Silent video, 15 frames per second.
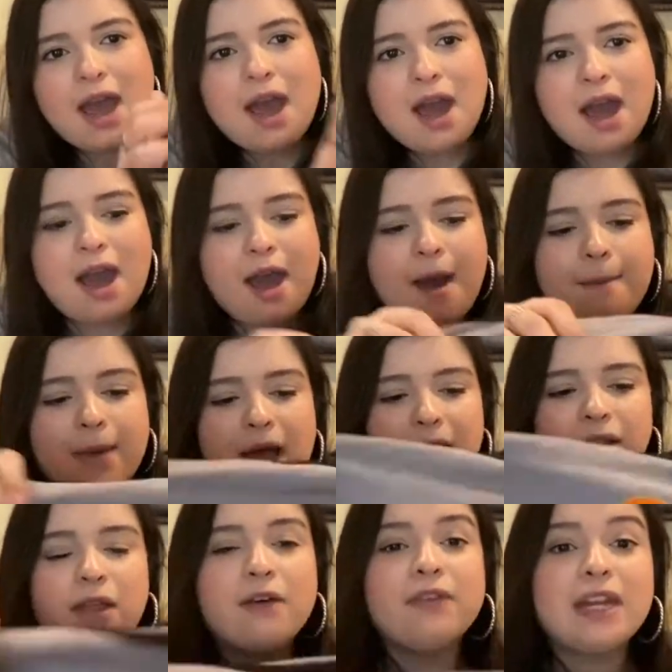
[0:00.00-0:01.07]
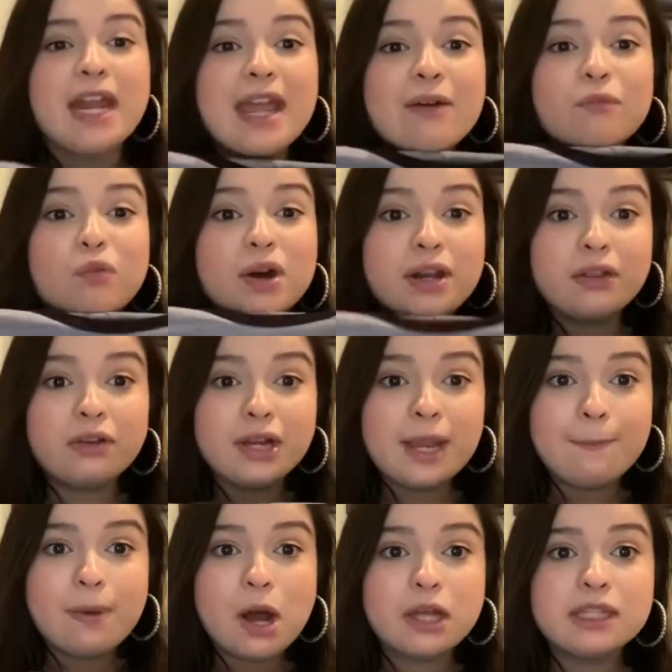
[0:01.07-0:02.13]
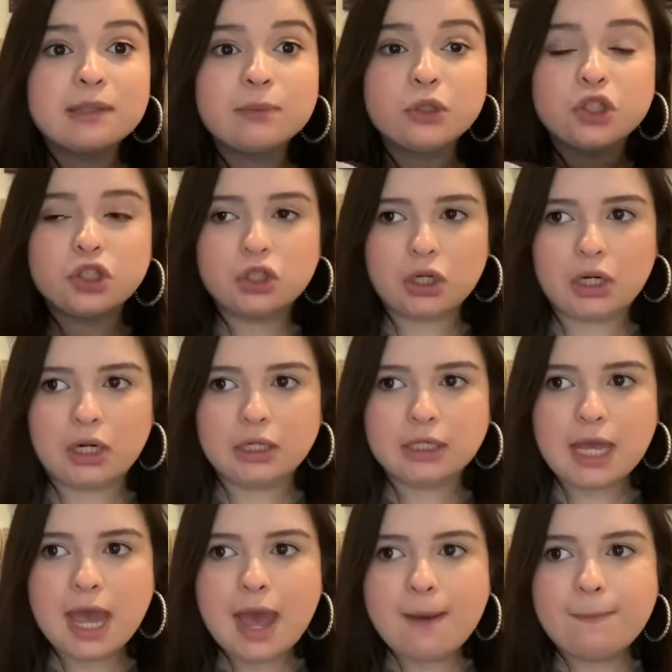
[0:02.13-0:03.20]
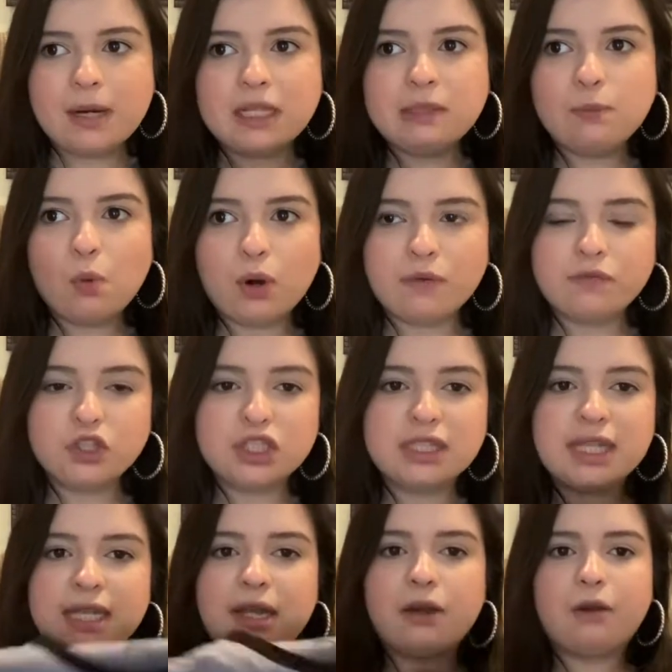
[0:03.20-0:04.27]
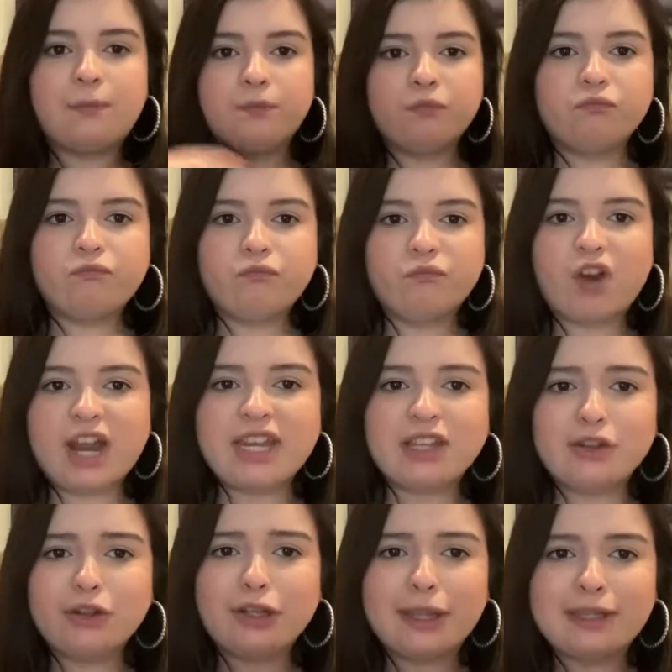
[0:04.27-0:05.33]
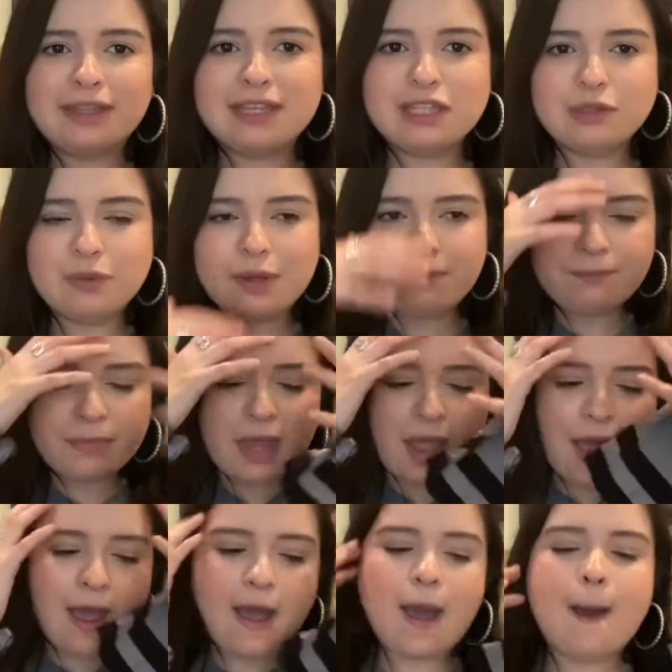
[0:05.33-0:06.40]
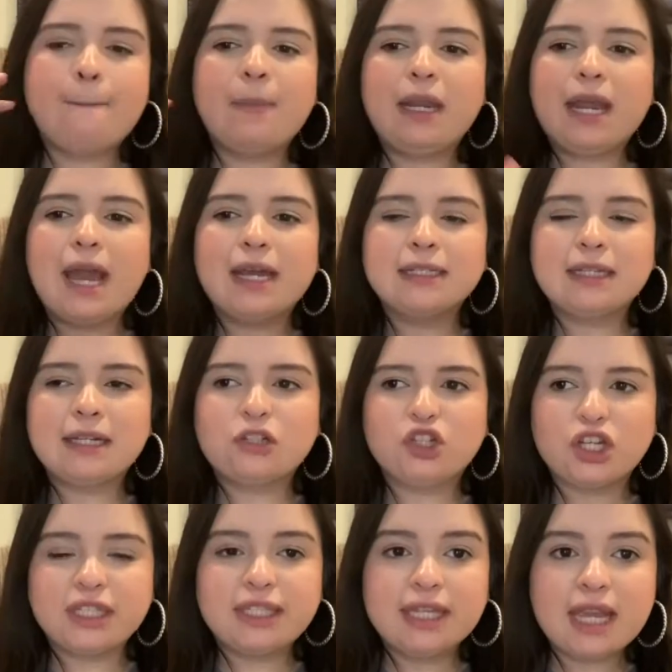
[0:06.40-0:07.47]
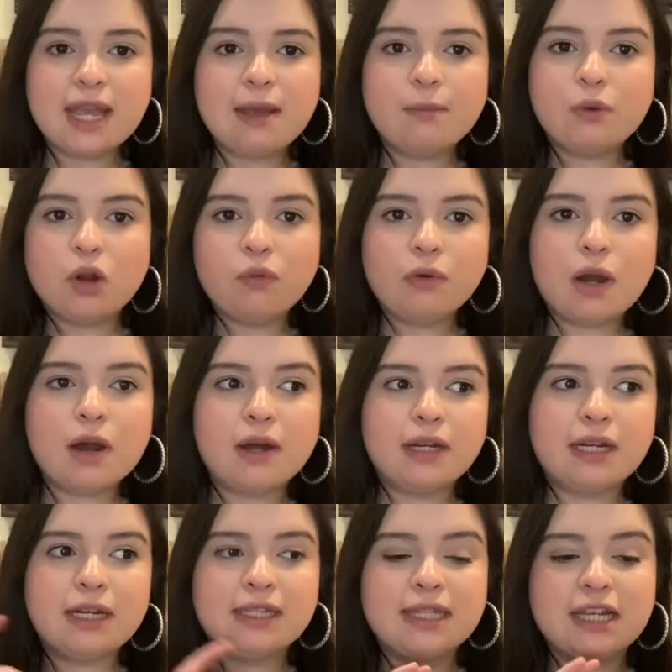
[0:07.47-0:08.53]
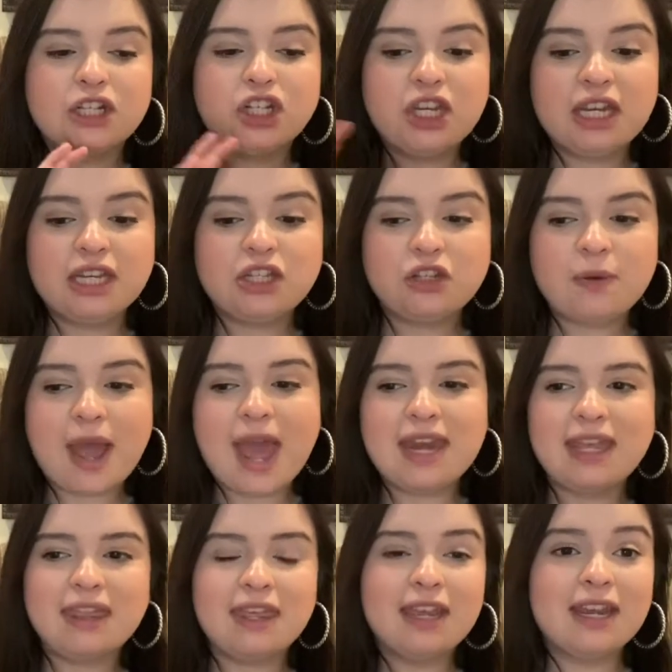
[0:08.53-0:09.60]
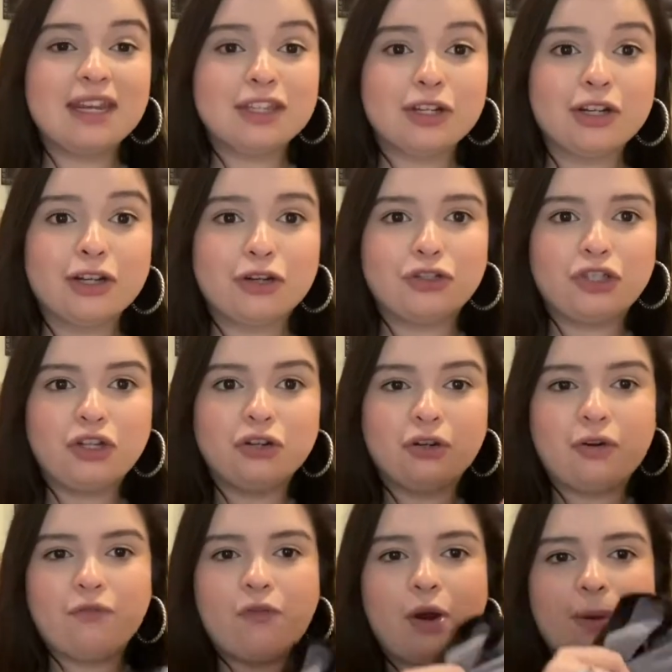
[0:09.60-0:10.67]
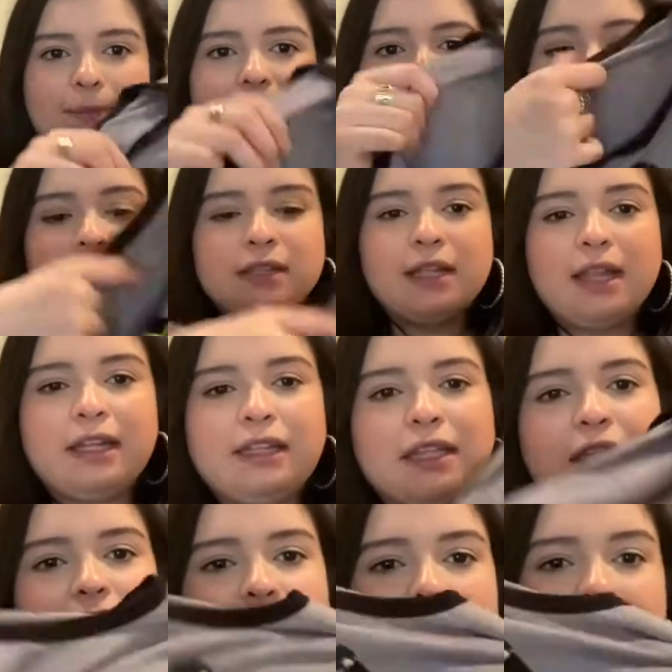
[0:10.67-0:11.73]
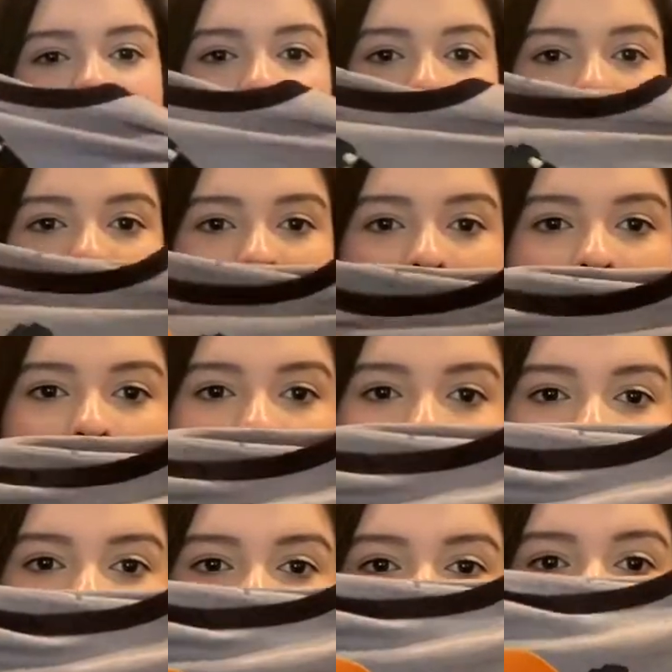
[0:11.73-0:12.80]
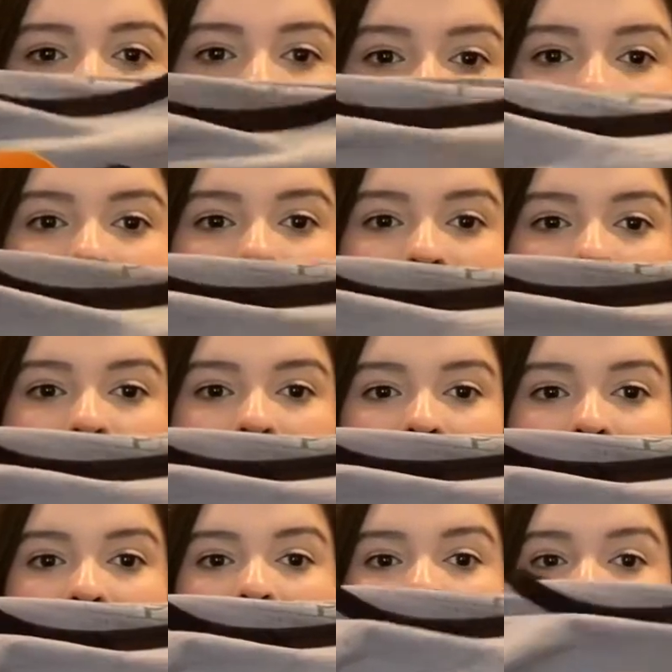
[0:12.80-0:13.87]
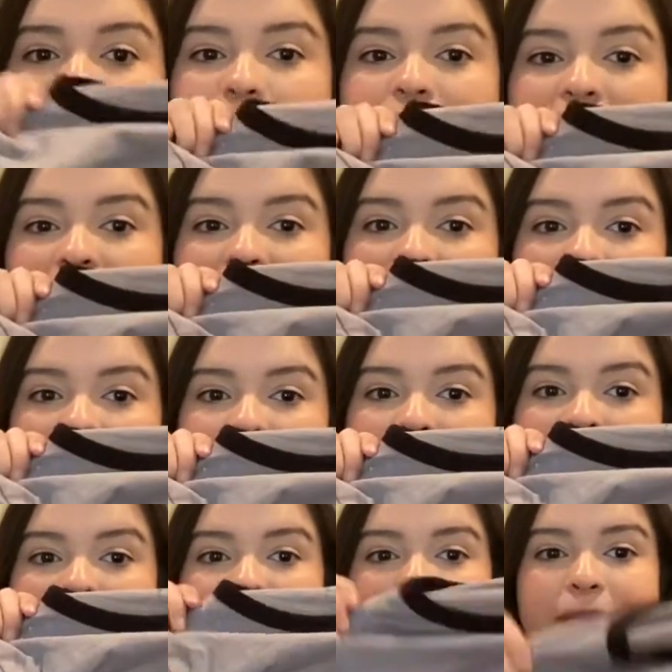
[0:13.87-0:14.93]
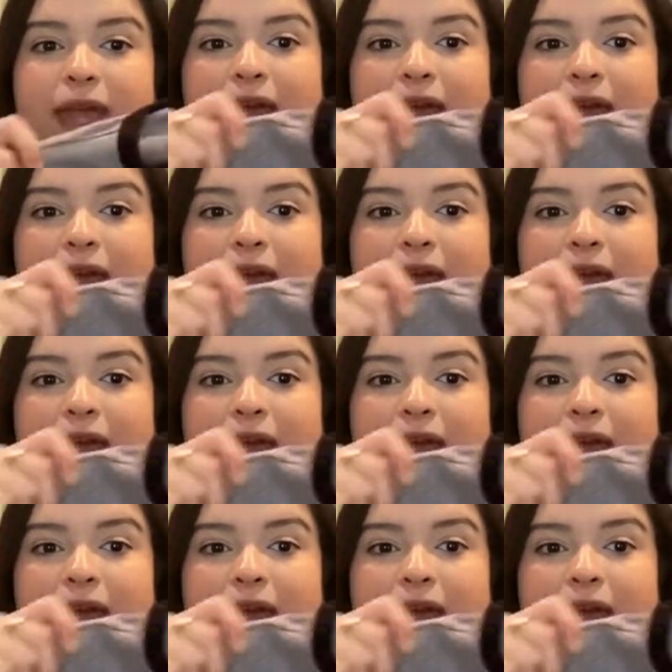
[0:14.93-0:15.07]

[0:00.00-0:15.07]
I love it. I have one other Kim Possible shirt, but it's more of just like a regular like this one. And it has like just Kim, no Ron, and it says she can do anything, and it's her in her cheer uniform. So I like that this one is more Kim Possible, like in her crime fighting outfit.